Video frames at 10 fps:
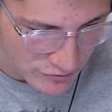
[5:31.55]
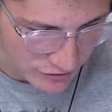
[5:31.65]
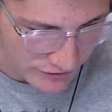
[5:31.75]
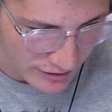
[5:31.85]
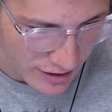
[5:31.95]

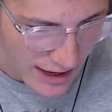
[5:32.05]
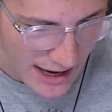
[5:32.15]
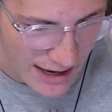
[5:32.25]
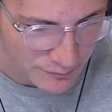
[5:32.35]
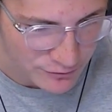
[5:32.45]
just an
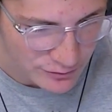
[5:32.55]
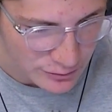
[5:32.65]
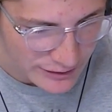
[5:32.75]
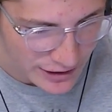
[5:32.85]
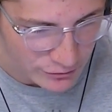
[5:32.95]

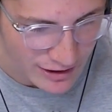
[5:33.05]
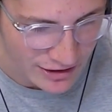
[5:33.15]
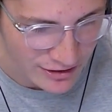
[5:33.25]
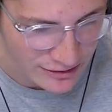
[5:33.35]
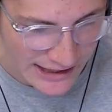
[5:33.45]
absolutely
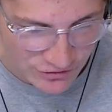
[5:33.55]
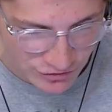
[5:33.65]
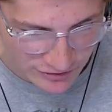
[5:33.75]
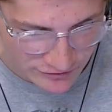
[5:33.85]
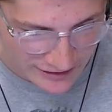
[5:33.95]

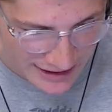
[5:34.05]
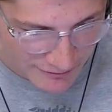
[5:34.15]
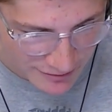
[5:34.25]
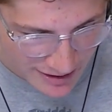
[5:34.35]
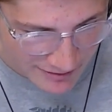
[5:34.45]
electric
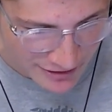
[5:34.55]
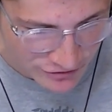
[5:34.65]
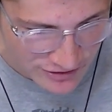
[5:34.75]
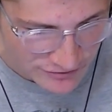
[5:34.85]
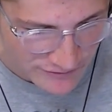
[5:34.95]
sellout crowd at
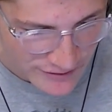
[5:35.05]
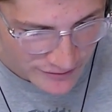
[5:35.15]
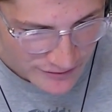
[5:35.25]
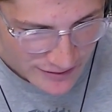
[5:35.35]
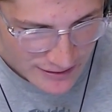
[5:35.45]
Chase
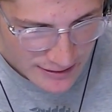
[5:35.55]
Field.